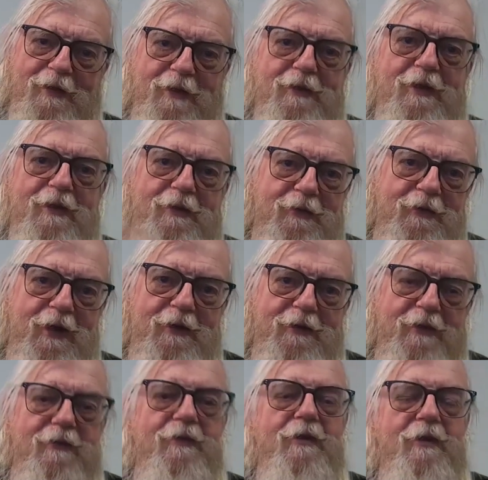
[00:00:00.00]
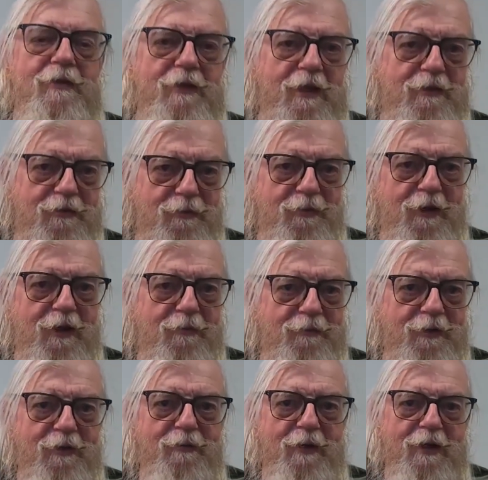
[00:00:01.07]
Then you have to ground it to change the prop,
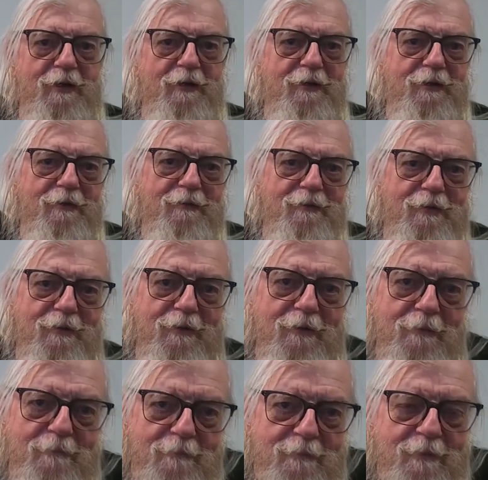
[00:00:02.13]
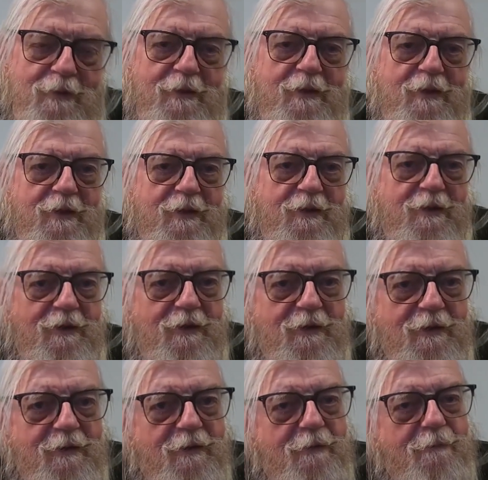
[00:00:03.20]
put it back on.
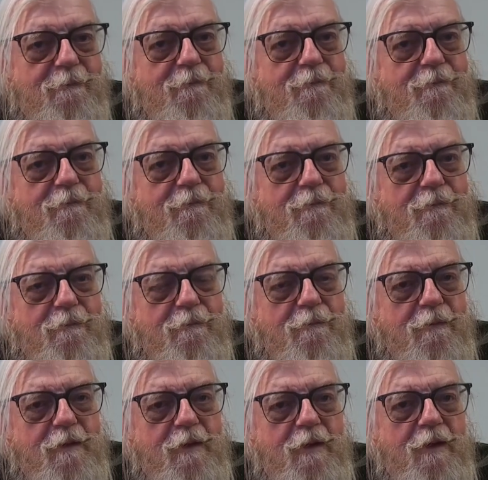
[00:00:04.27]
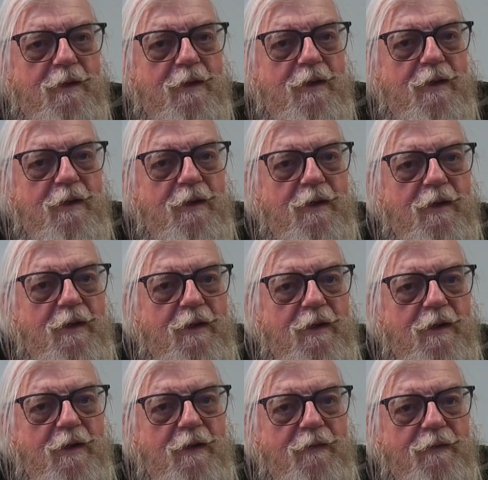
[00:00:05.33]
And how quick of a turnaround was
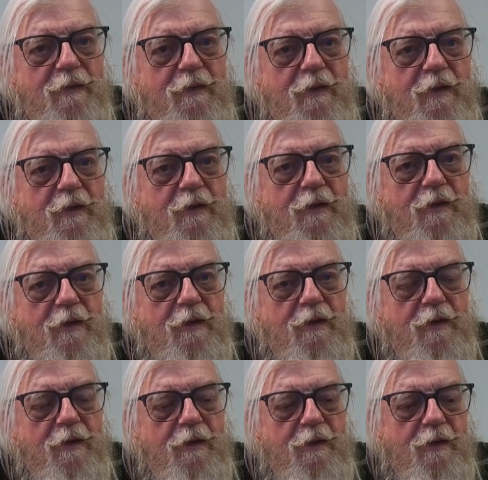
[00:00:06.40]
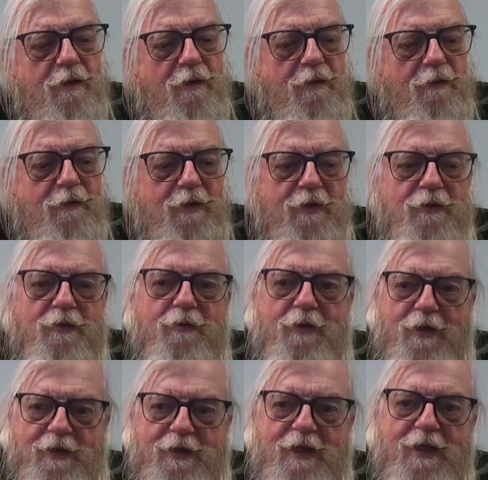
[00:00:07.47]
expected in those types of circumstances? Oh, we could do
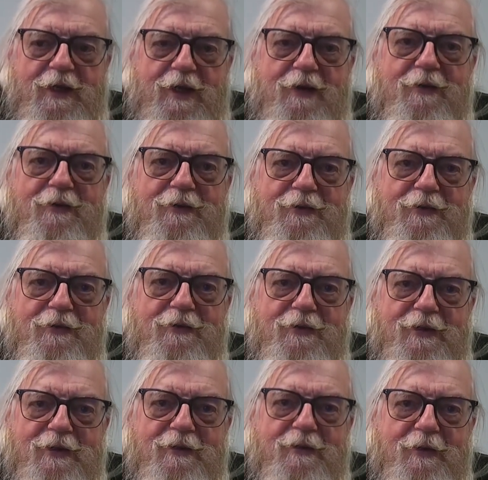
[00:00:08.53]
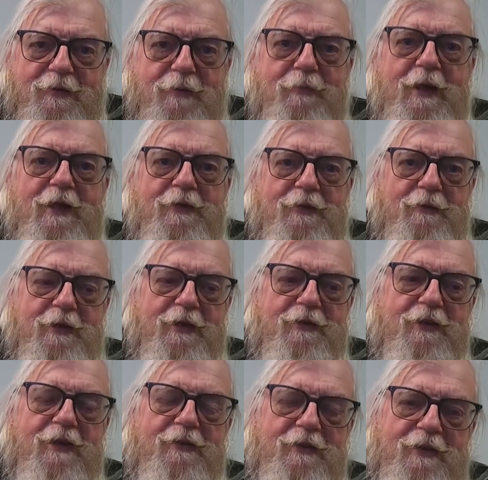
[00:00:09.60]
one in eight hours usually. If a major, we could
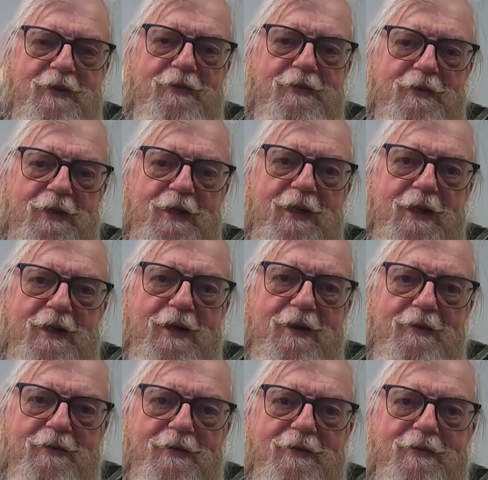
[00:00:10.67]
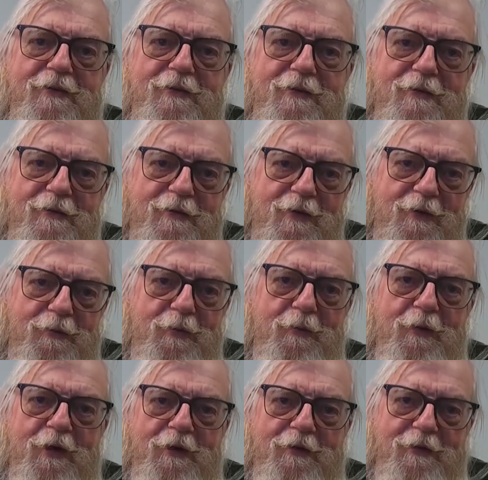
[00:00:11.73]
change an engine in eight hours, or a
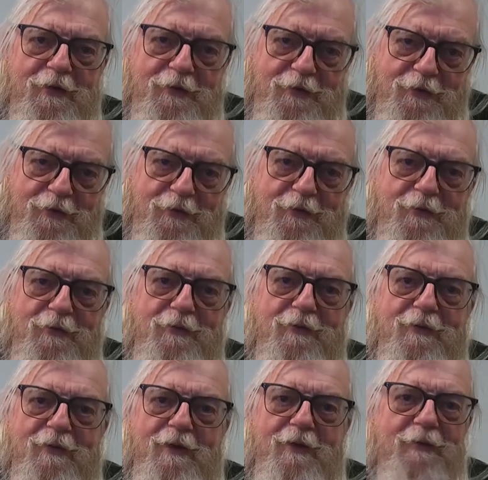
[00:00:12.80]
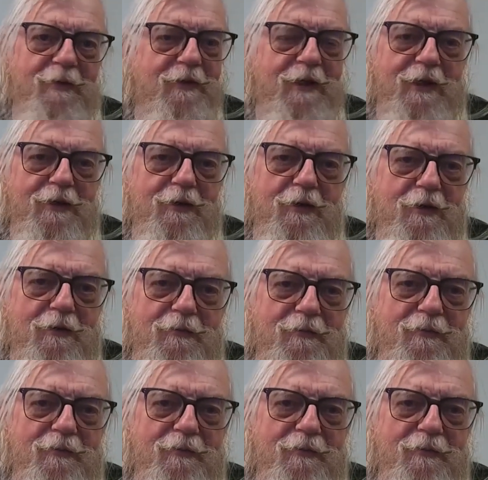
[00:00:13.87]
propeller in two. It wouldn't take long.